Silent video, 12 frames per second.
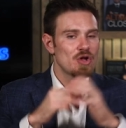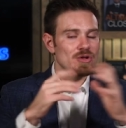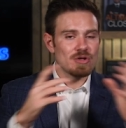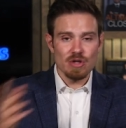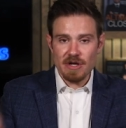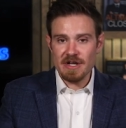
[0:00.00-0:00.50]

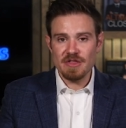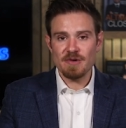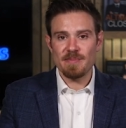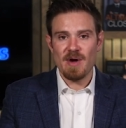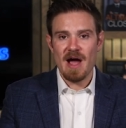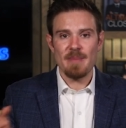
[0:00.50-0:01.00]
look at
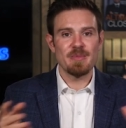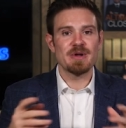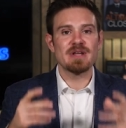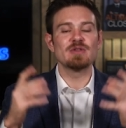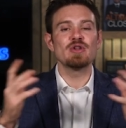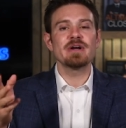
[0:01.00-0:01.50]
their
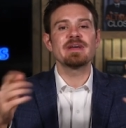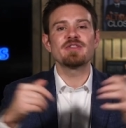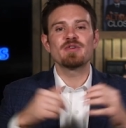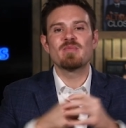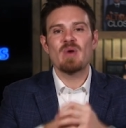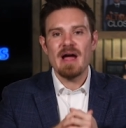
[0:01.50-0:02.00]
property, look at
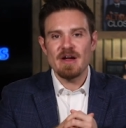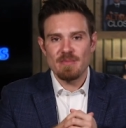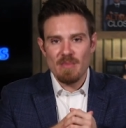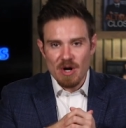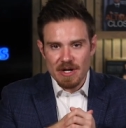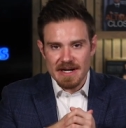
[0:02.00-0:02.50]
their prior
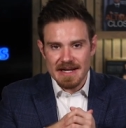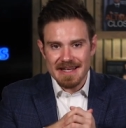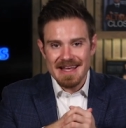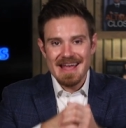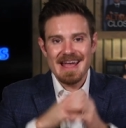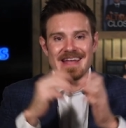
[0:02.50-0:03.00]
marketing,